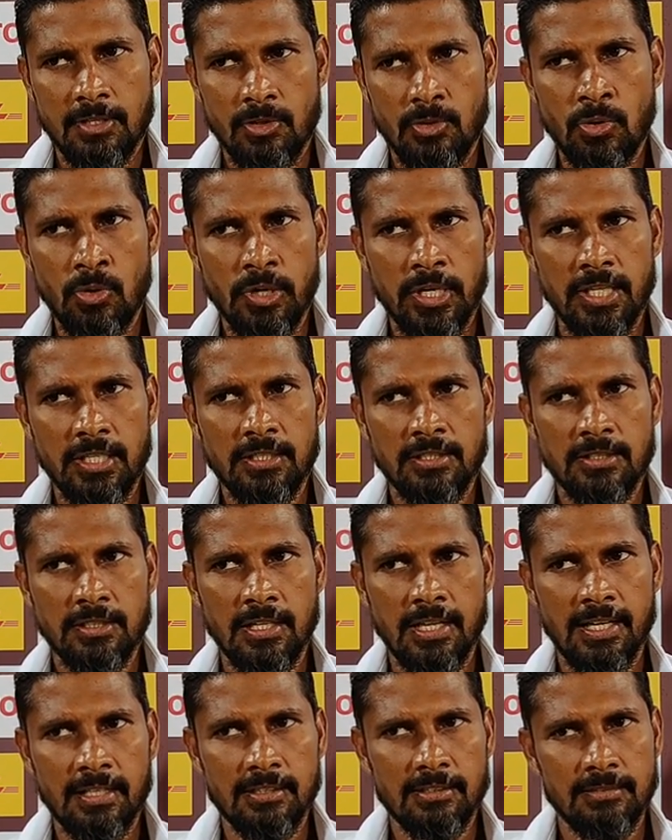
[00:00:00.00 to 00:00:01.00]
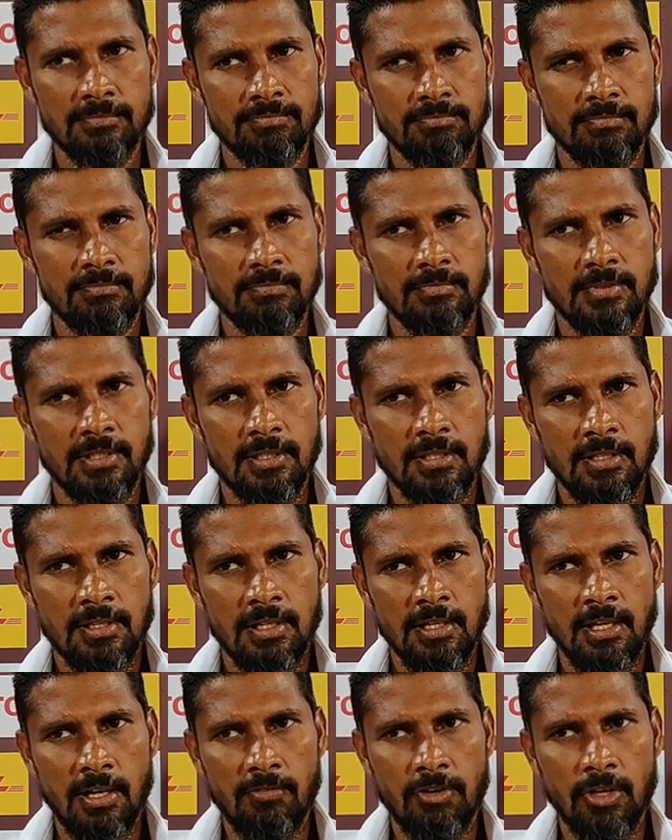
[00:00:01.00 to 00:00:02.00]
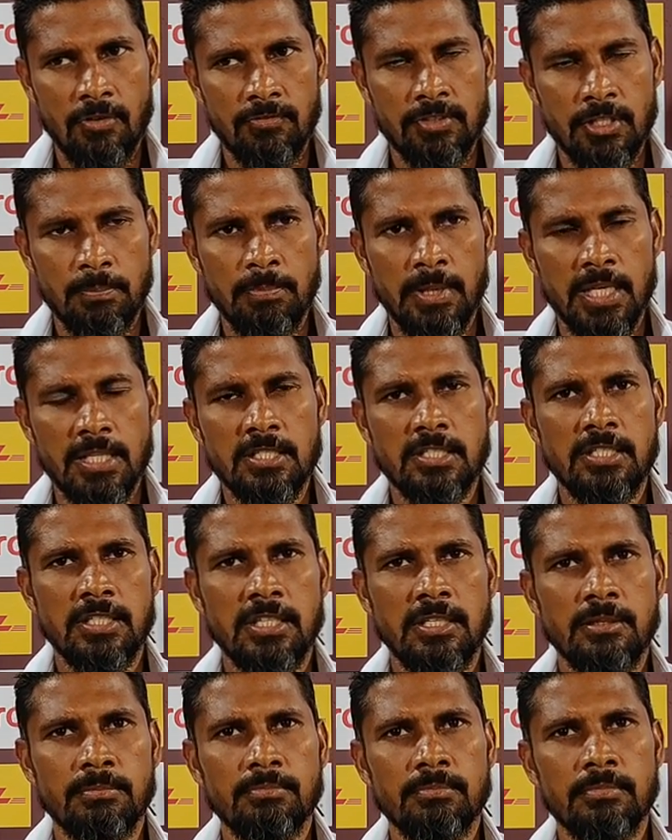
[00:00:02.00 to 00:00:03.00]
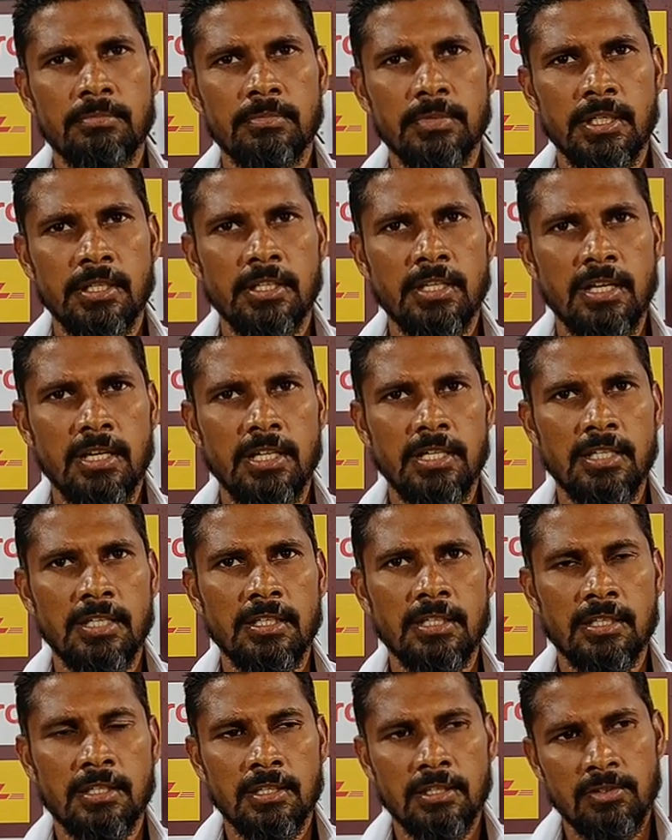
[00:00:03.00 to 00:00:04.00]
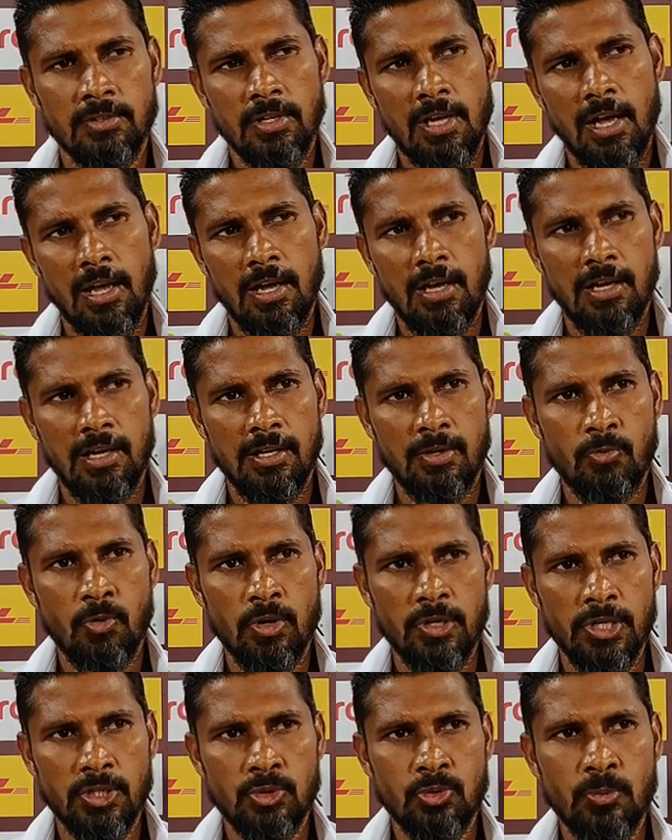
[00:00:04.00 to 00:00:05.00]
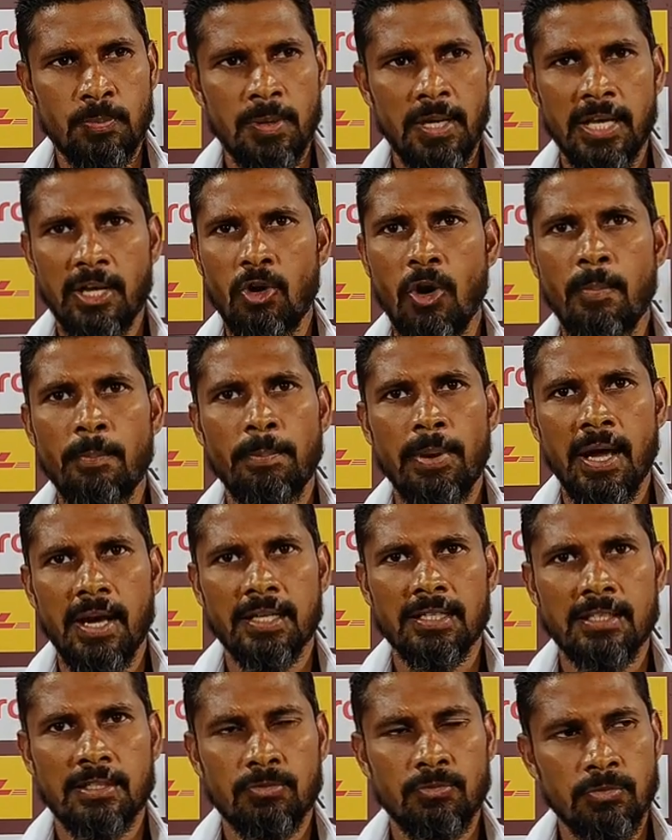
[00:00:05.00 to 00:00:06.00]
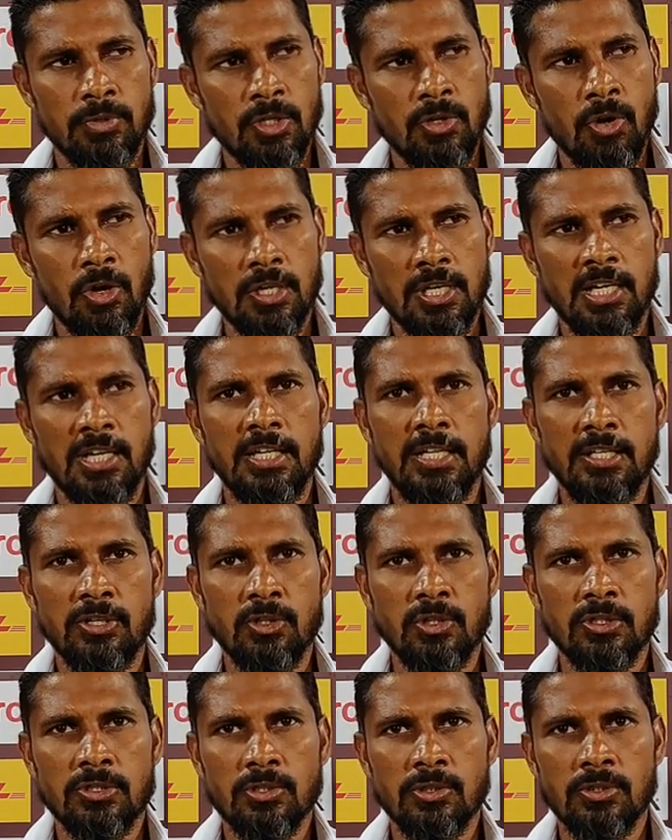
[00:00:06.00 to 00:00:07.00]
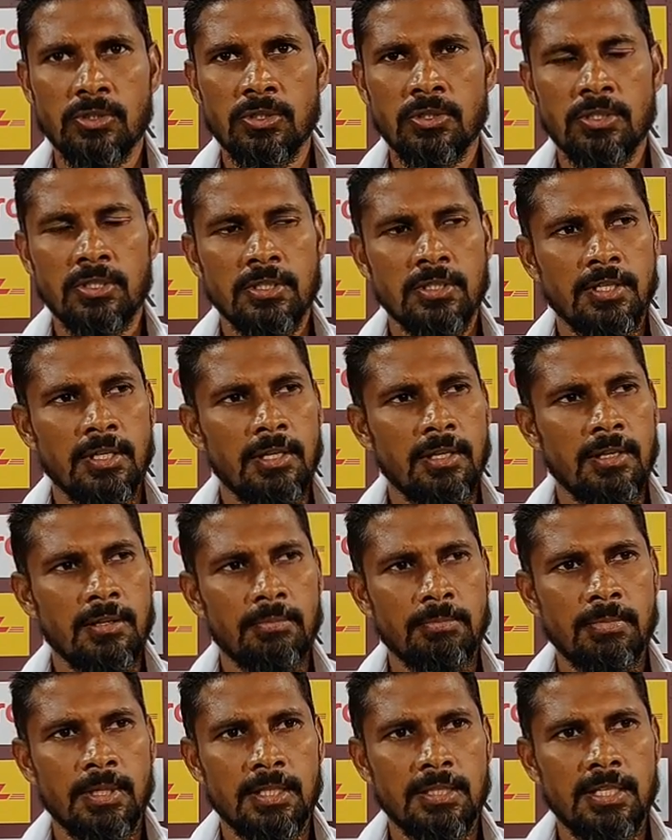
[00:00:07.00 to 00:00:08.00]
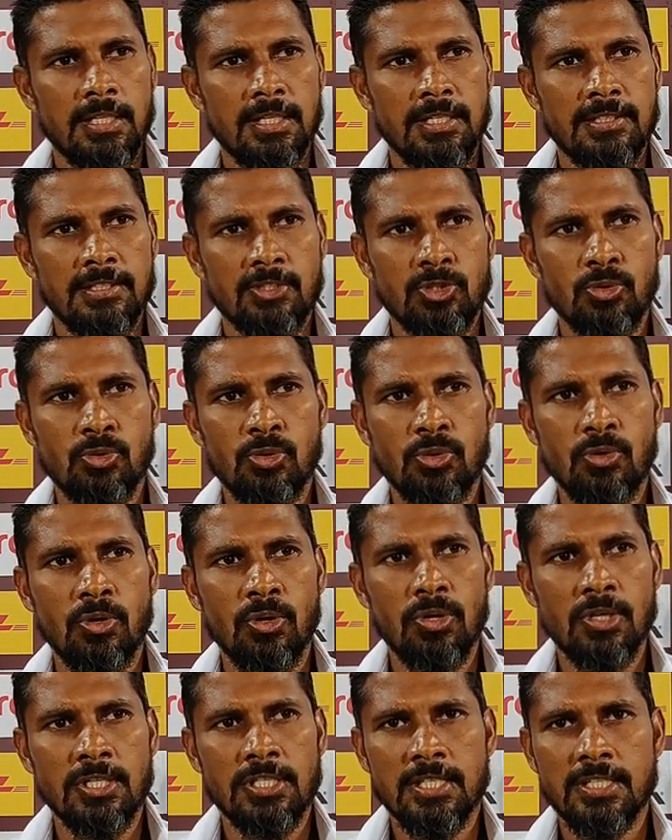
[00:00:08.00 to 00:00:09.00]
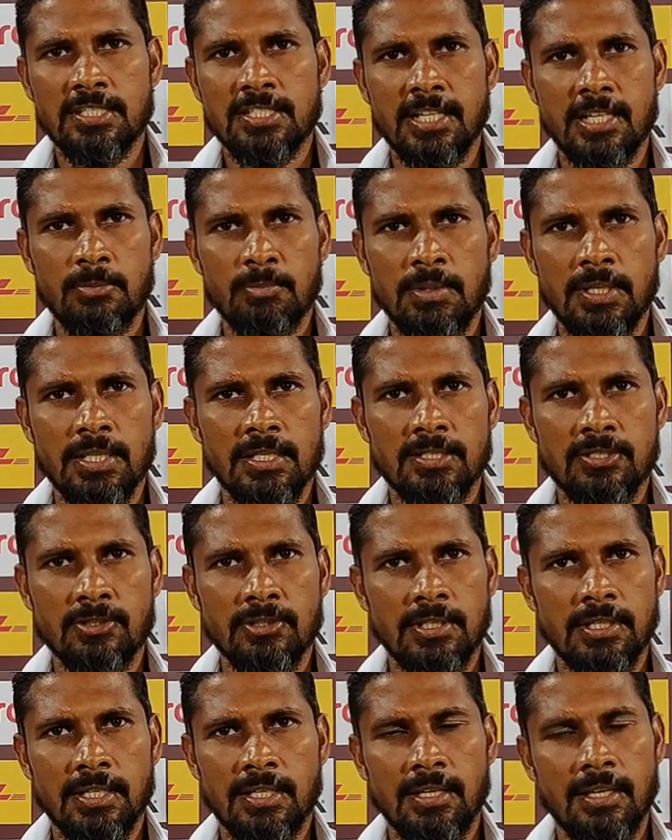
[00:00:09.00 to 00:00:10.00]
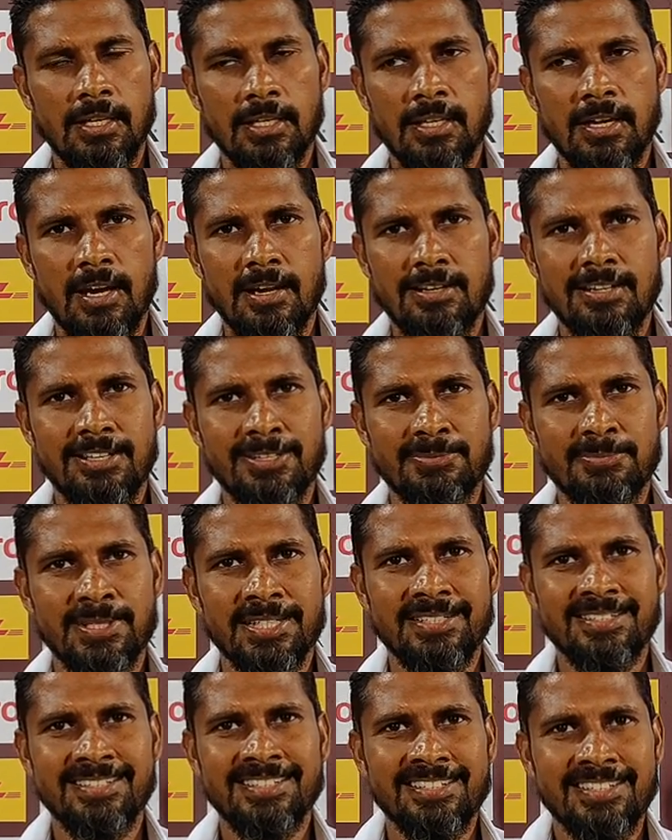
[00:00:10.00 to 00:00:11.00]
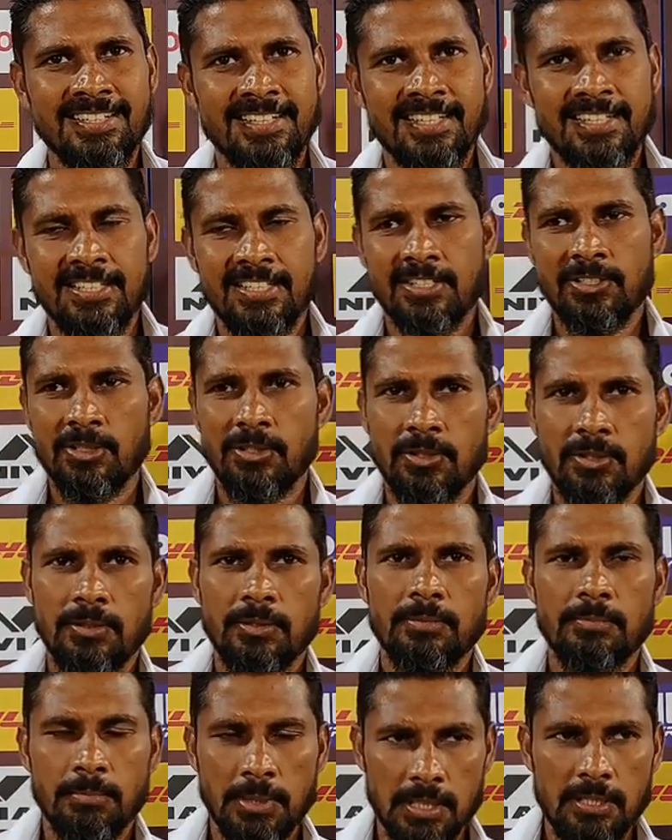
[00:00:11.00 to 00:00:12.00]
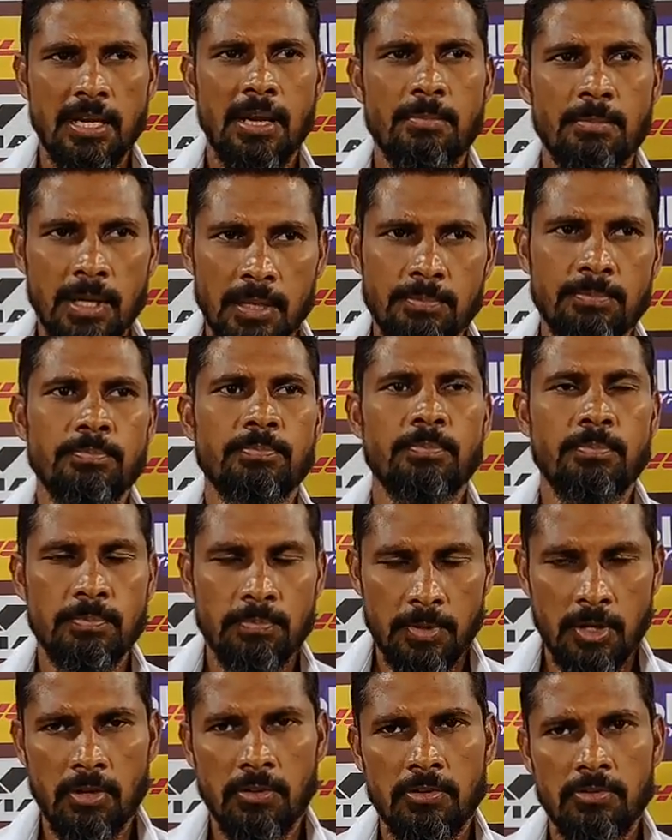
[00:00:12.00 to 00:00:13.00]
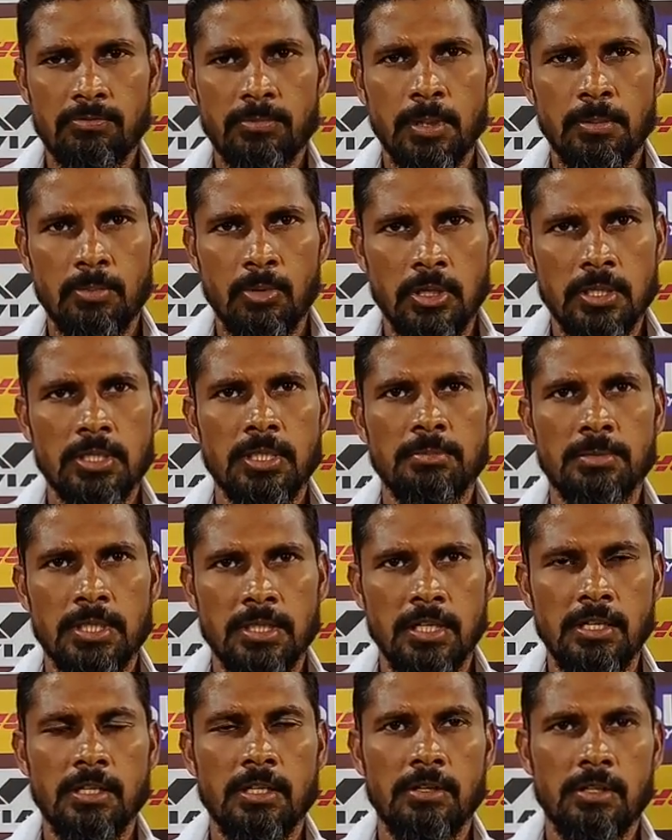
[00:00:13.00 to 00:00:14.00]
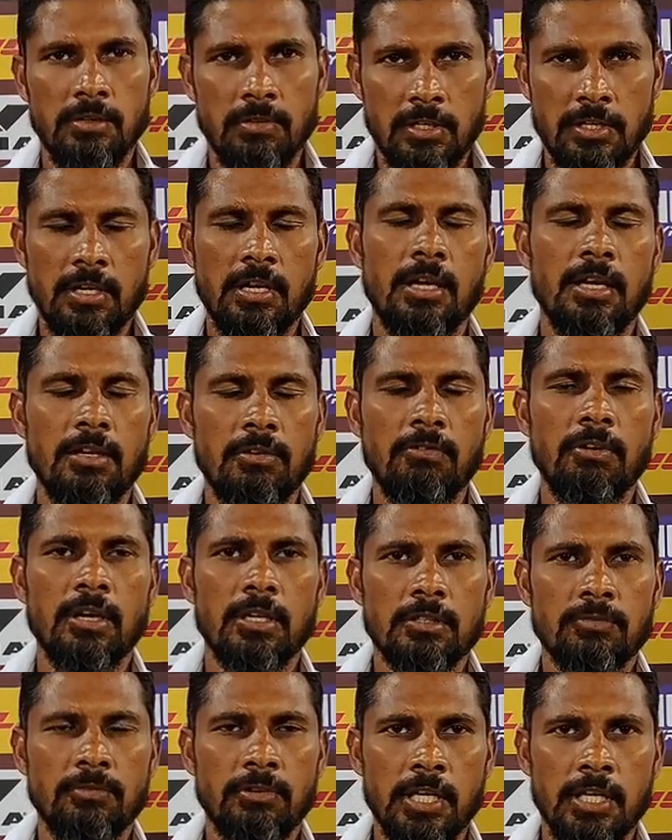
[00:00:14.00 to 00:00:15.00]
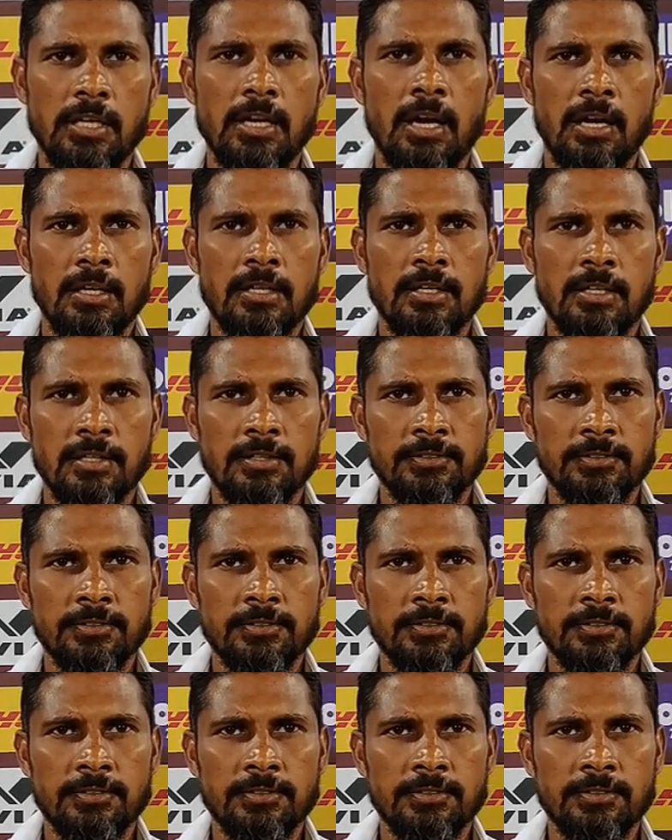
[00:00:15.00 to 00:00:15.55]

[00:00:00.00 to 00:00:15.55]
knowing like one of the best team in the league, I wanted to play compact. We got lead also, but then two goals in set place, so I can't help it. So, but I'm I'm proud of my boys. I mean, they really work very hard.